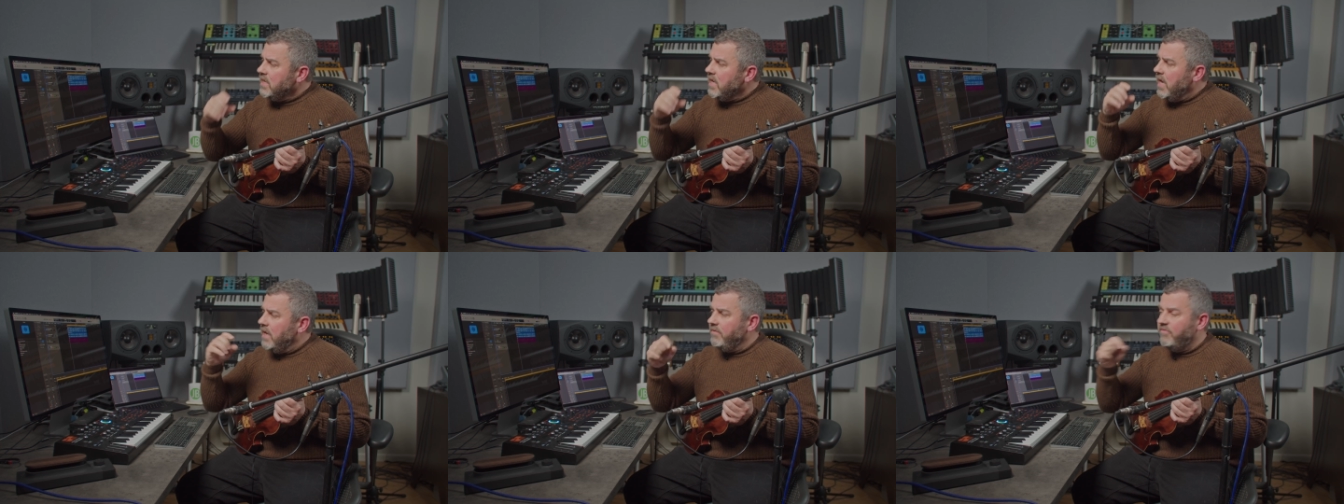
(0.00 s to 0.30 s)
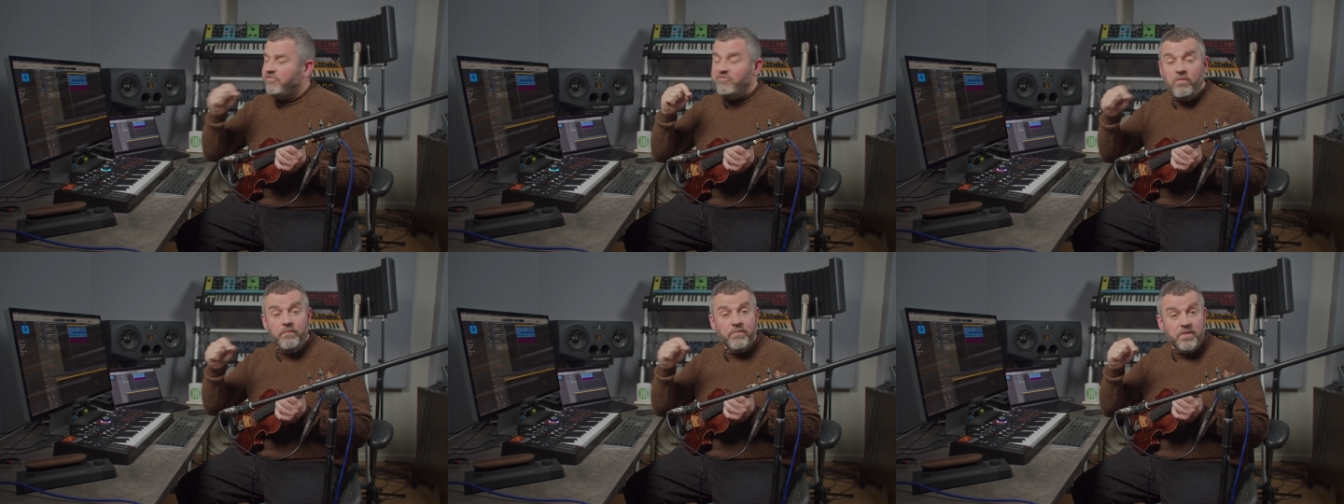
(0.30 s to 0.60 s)
And
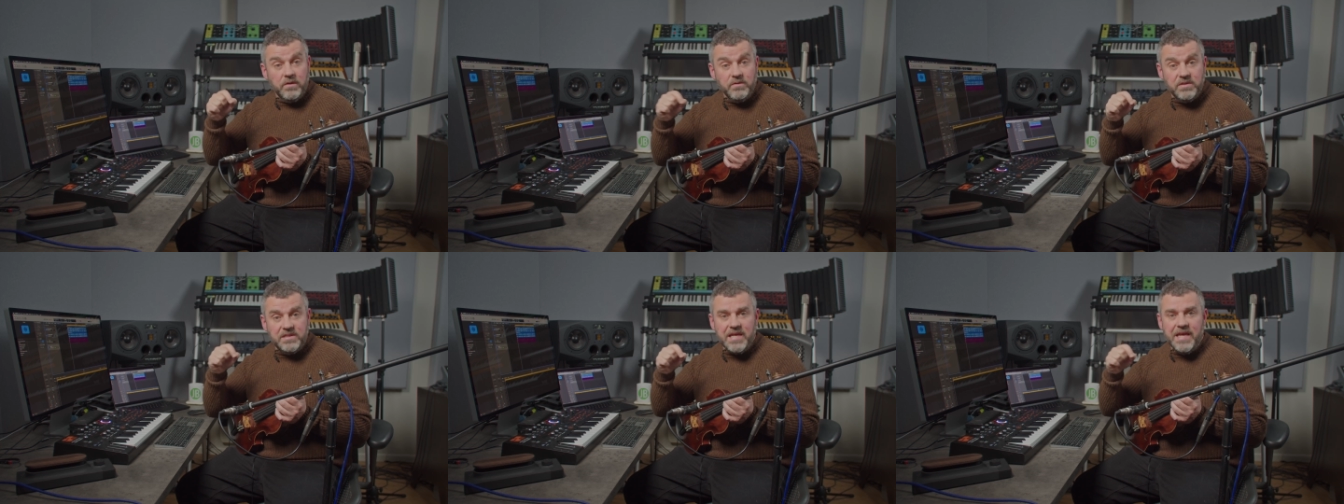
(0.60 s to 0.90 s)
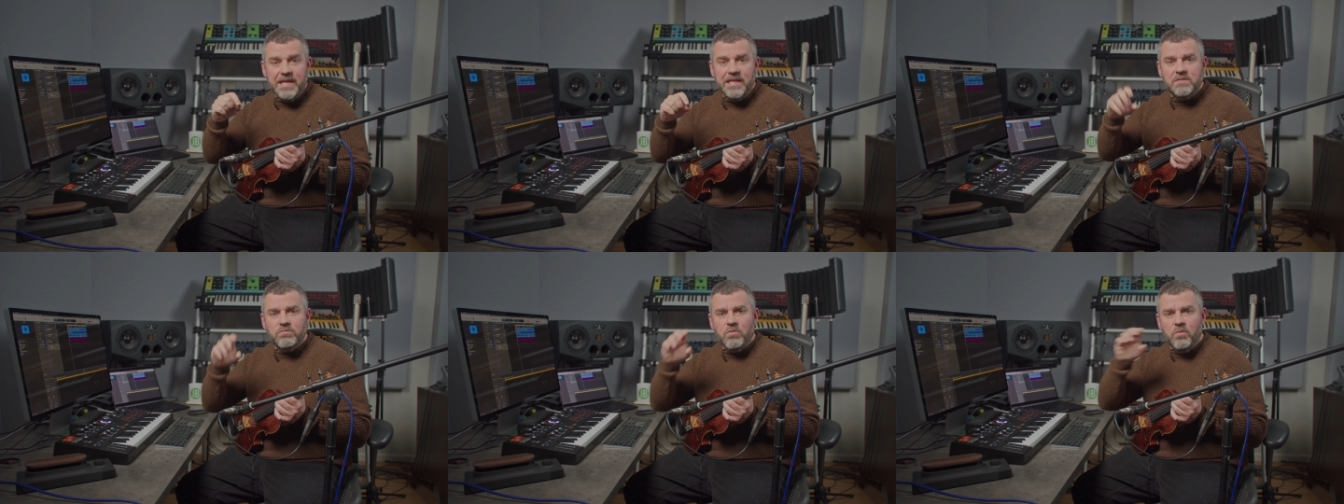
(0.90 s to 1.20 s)
from those
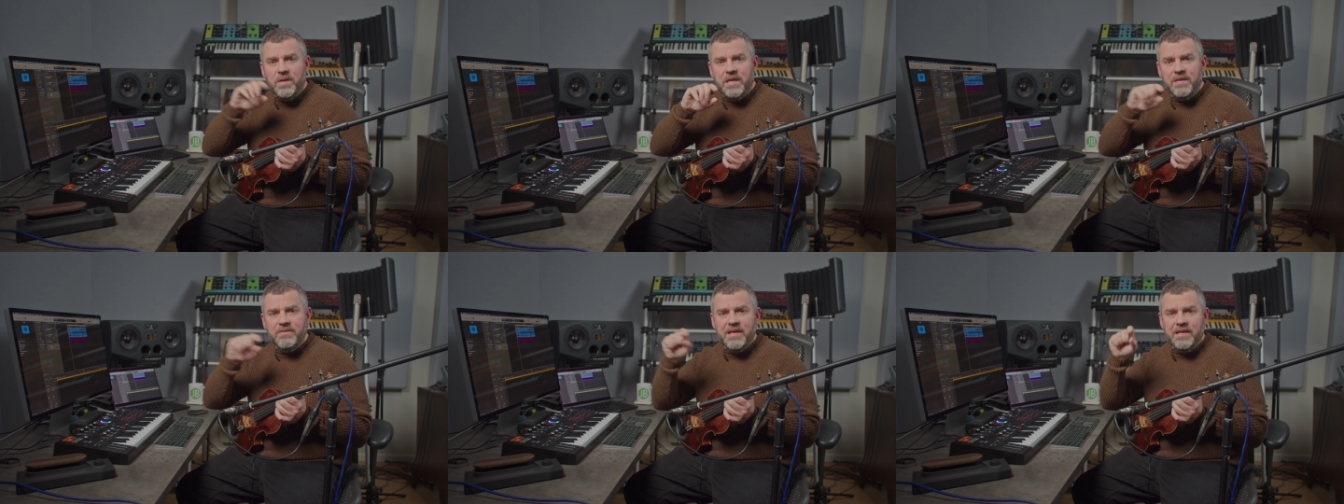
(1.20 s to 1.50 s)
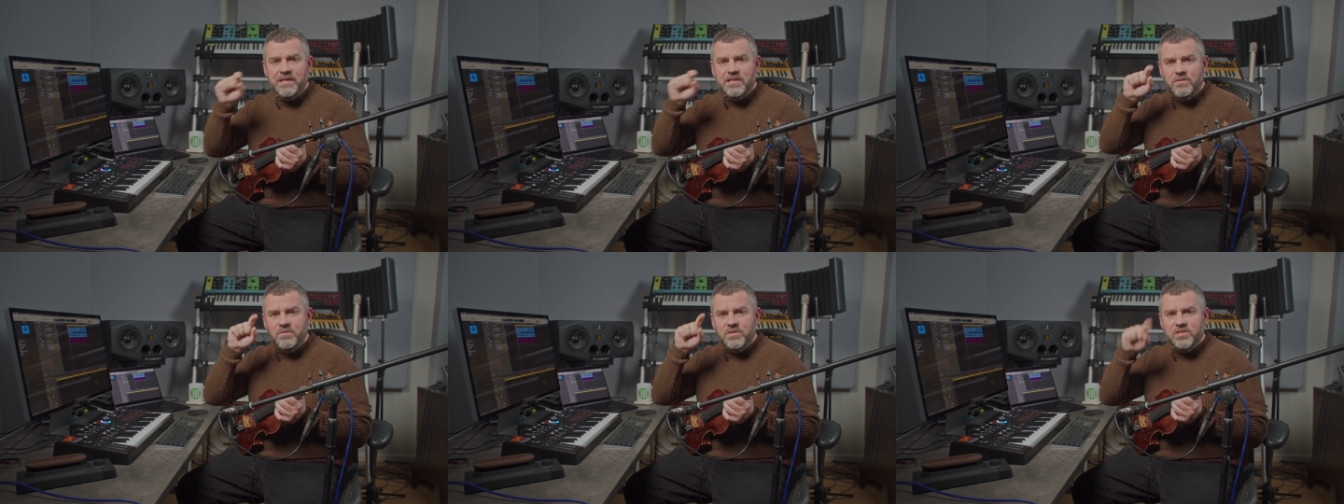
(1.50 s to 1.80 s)
takes, what we can
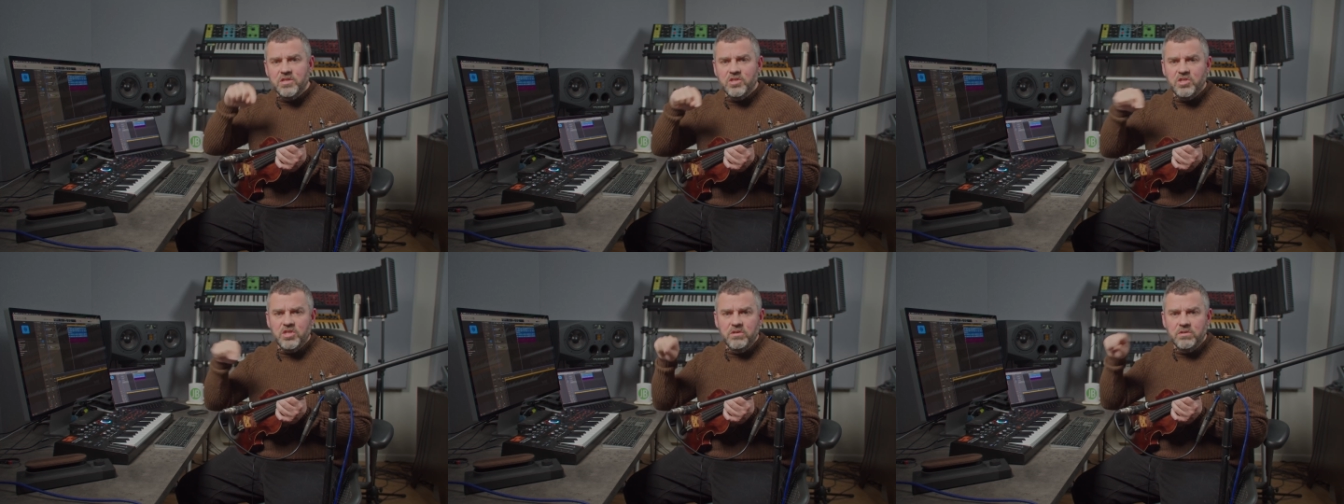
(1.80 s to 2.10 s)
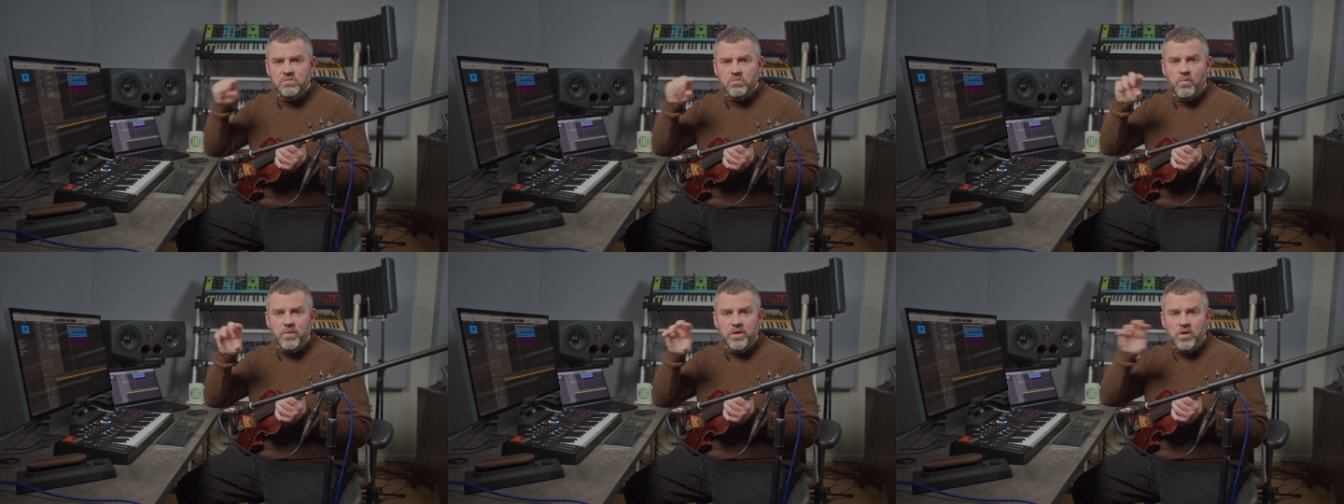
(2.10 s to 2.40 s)
then do is to
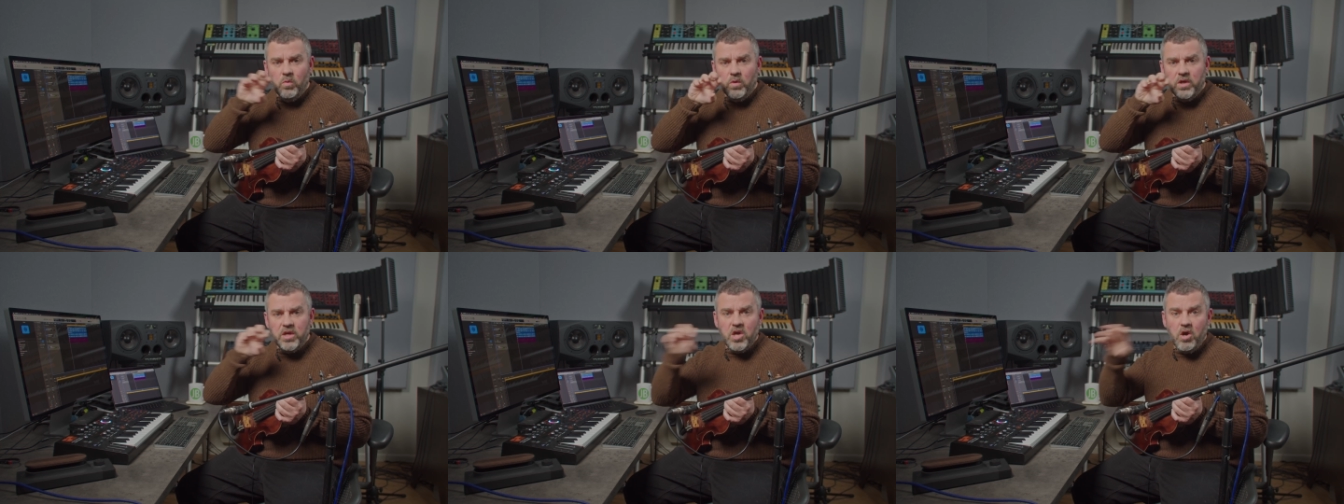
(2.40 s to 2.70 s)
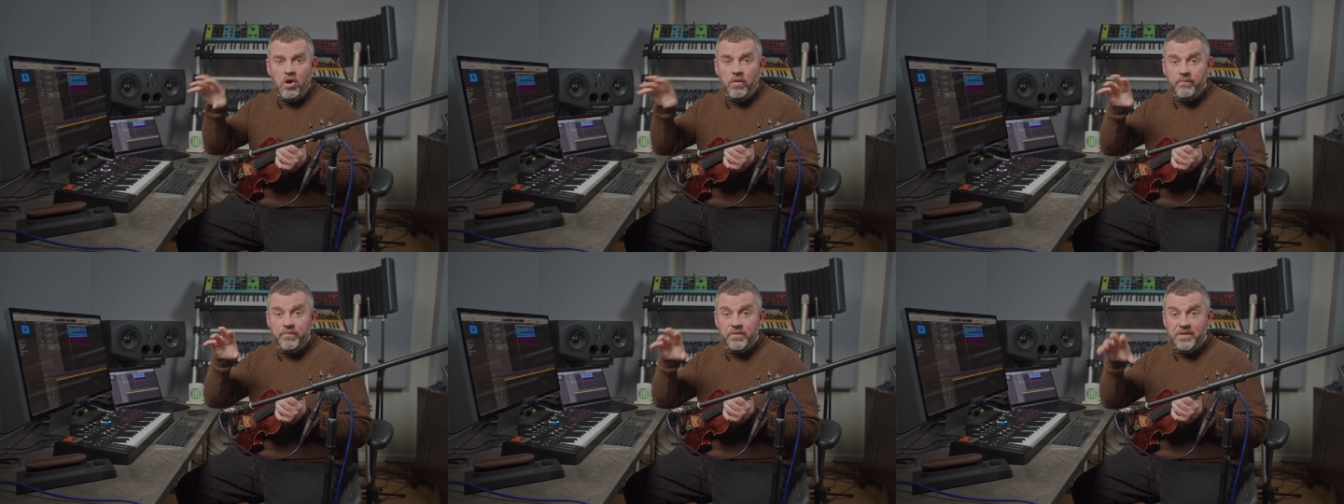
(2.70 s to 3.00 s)
choose what we call a
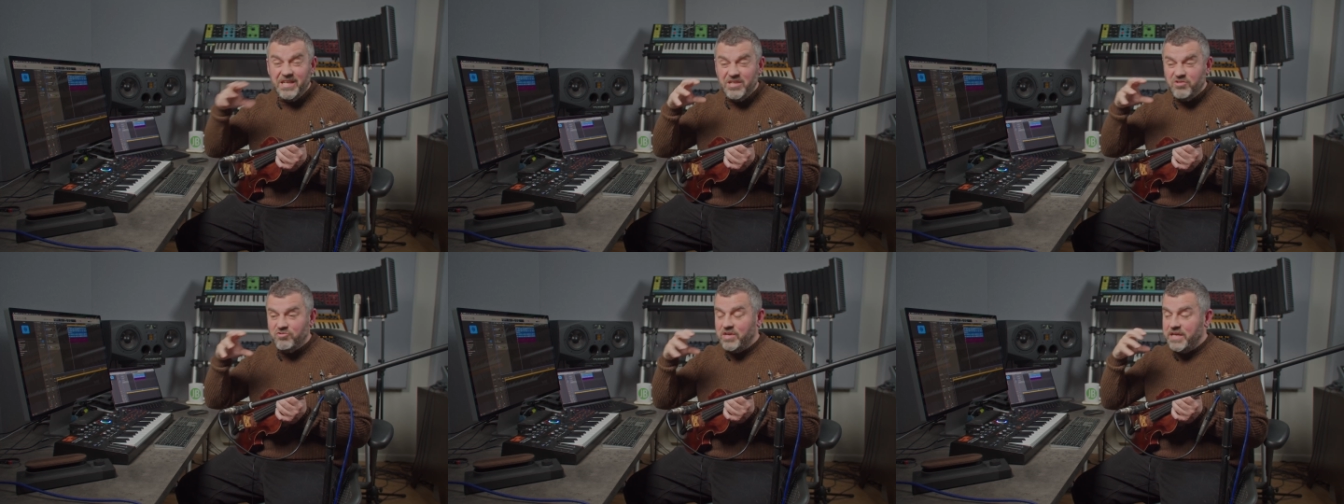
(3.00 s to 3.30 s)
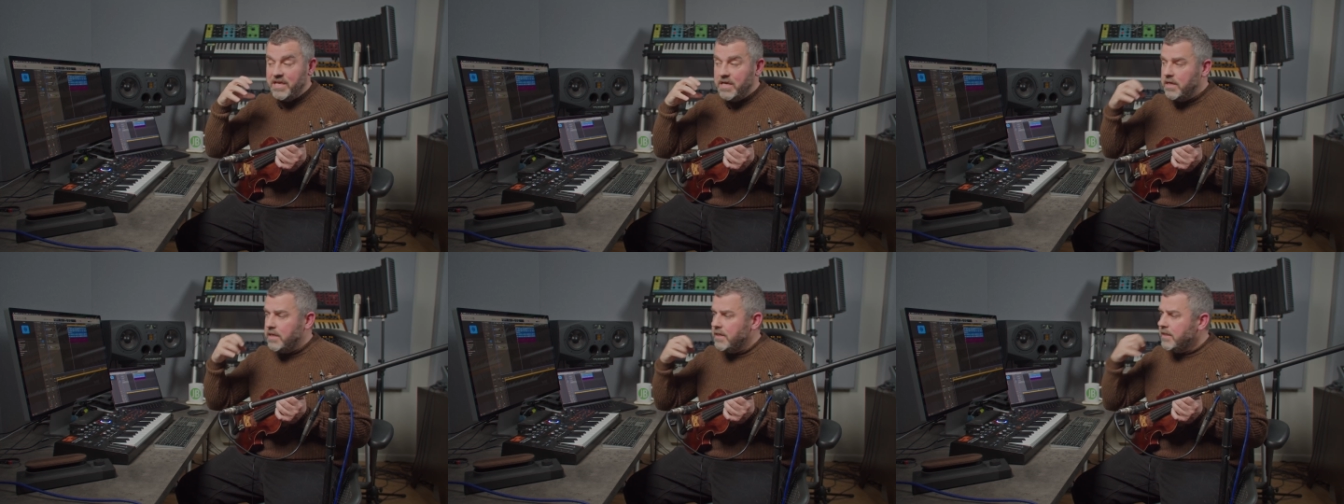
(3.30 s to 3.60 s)
comp,
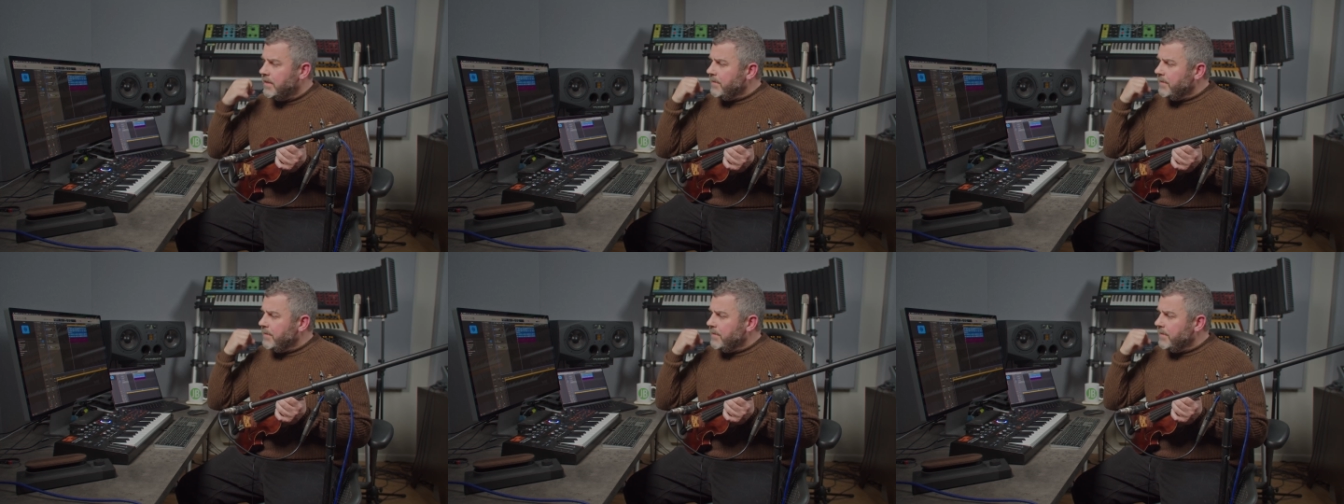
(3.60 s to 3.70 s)
literally a,